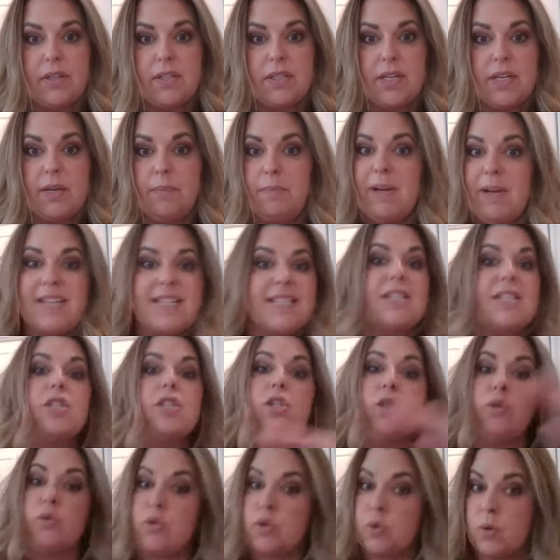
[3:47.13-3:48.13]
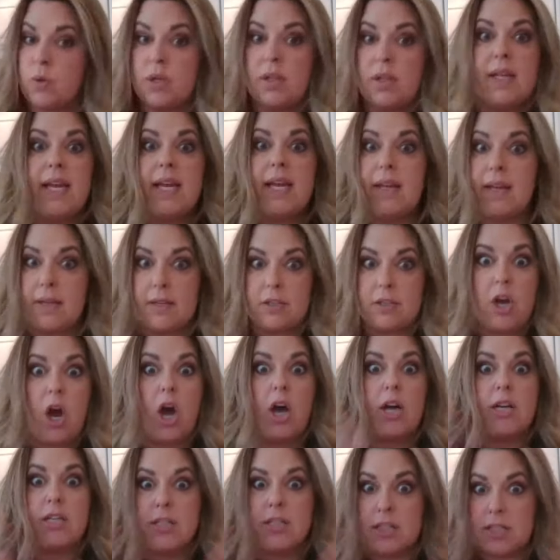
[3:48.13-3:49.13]
because it's usually
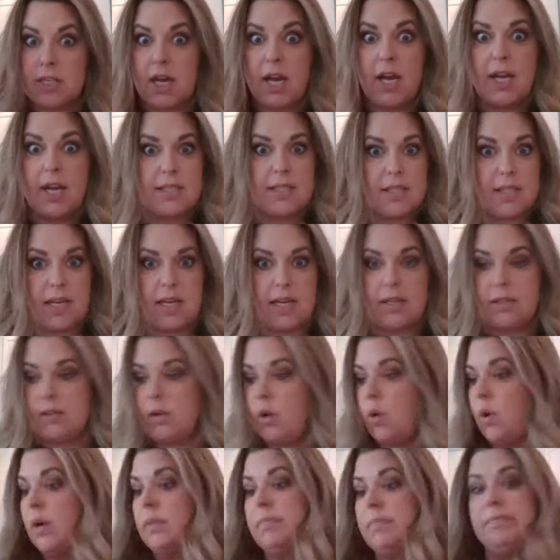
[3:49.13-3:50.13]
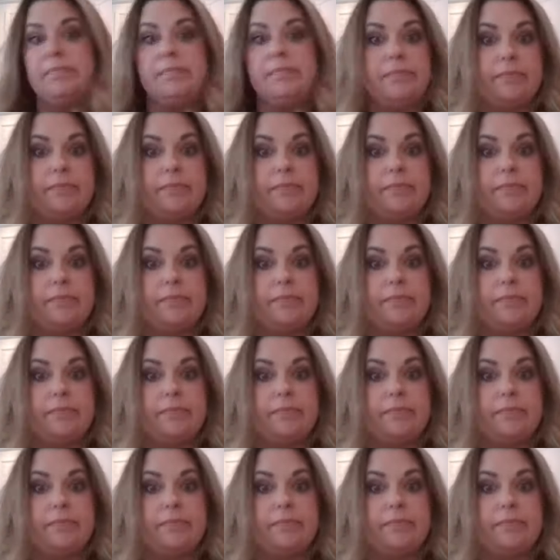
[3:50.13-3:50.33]
dawn to dusk or